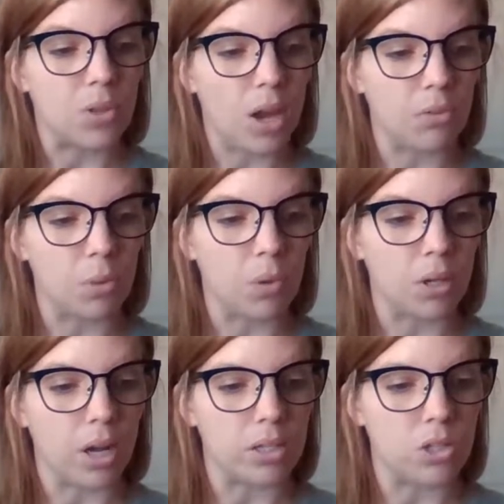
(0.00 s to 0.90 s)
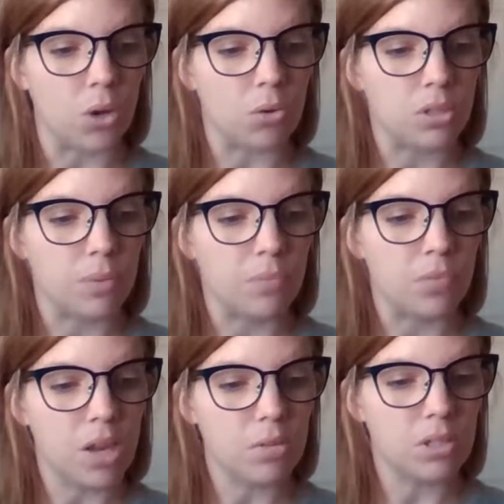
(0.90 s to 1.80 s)
Everyone got soaked.
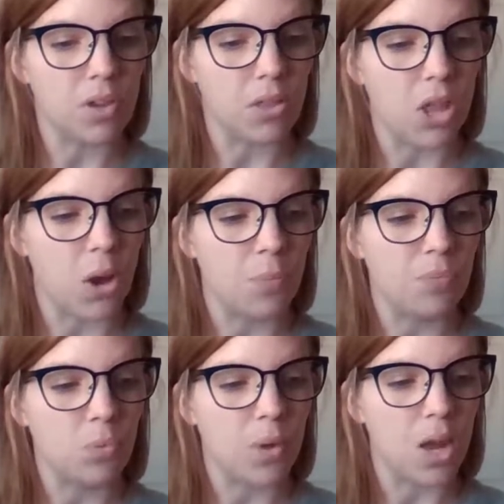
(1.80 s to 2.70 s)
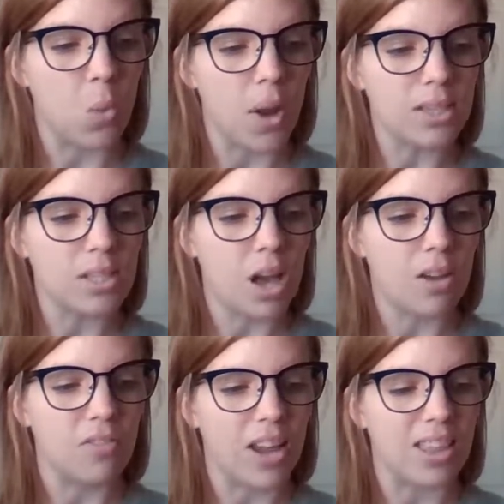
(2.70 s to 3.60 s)
It was fun though. We had a wet
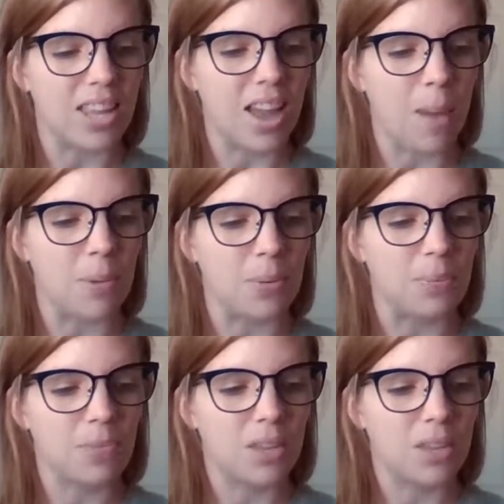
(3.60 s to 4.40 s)
sock fight in the cabin.